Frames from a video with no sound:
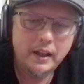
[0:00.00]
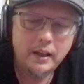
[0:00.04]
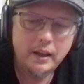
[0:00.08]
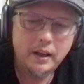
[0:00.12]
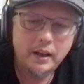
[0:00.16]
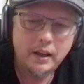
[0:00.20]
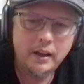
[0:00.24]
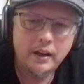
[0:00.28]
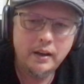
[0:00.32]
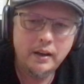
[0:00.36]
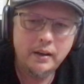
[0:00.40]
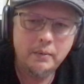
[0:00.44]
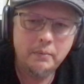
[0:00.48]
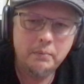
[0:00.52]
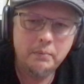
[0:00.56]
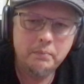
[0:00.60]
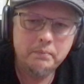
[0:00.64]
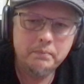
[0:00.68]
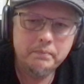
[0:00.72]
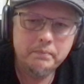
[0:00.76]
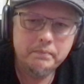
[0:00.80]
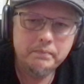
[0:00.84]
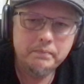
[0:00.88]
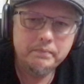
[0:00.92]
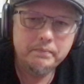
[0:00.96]
um,
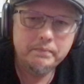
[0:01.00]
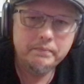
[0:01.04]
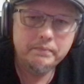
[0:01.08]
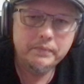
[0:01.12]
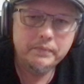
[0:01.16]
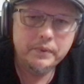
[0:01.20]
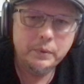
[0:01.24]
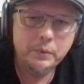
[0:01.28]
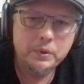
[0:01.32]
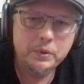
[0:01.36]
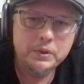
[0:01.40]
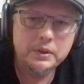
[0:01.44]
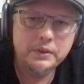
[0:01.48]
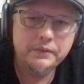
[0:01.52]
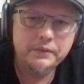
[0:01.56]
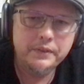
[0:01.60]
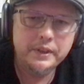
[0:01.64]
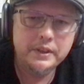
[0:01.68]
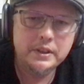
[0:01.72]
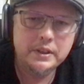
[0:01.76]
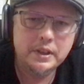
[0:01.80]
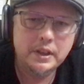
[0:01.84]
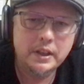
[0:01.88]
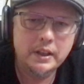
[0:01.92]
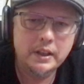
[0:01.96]
which
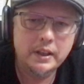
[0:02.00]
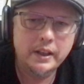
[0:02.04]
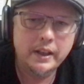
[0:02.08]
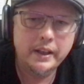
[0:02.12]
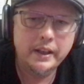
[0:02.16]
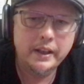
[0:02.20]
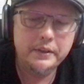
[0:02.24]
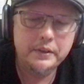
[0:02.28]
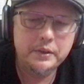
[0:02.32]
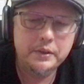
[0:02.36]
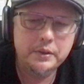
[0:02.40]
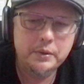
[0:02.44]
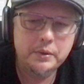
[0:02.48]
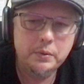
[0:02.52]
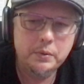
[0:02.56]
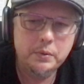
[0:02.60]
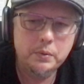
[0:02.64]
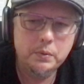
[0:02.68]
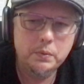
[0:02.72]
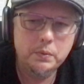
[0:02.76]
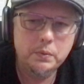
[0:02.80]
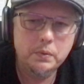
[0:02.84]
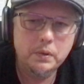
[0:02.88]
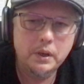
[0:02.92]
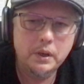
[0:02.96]
eventually led
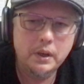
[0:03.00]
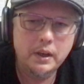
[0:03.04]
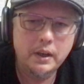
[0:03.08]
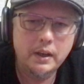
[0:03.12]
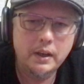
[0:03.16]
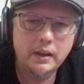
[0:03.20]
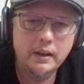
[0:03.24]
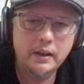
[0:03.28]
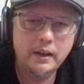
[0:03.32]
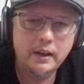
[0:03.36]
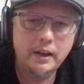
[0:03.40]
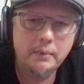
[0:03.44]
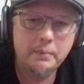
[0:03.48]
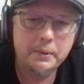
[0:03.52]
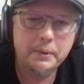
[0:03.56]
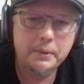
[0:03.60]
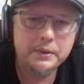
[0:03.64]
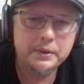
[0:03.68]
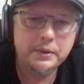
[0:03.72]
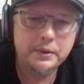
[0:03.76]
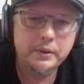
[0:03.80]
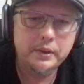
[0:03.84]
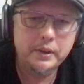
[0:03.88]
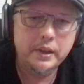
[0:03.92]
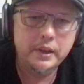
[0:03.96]
to
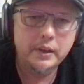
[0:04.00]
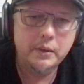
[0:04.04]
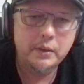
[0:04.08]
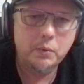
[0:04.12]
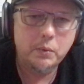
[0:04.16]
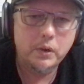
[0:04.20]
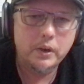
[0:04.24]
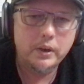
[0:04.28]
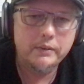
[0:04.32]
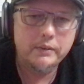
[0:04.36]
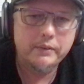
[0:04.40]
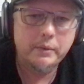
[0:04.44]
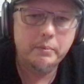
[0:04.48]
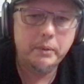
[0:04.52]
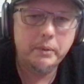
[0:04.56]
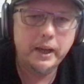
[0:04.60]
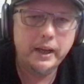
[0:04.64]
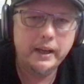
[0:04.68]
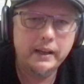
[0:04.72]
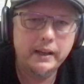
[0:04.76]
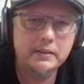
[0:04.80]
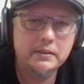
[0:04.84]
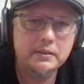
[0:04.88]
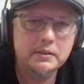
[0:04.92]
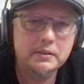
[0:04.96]
opportunity to work for
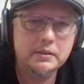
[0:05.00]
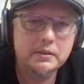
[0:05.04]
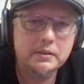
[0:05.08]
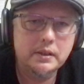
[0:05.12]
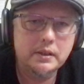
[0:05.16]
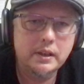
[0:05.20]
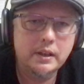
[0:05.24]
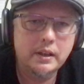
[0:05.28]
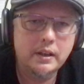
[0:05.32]
bands.